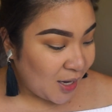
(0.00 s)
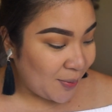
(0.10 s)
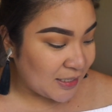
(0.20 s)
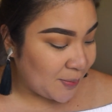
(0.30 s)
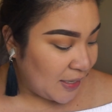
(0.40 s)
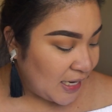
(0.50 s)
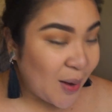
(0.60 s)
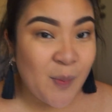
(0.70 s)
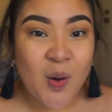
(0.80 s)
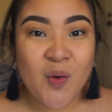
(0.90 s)
is being a
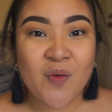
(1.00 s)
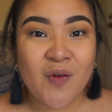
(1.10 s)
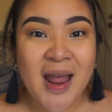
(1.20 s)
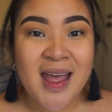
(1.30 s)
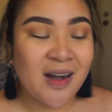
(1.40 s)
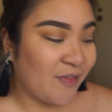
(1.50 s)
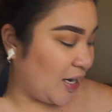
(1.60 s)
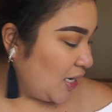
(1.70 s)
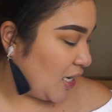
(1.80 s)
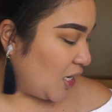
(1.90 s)
brat right
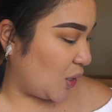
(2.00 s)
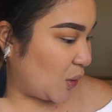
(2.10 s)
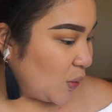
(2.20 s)
now.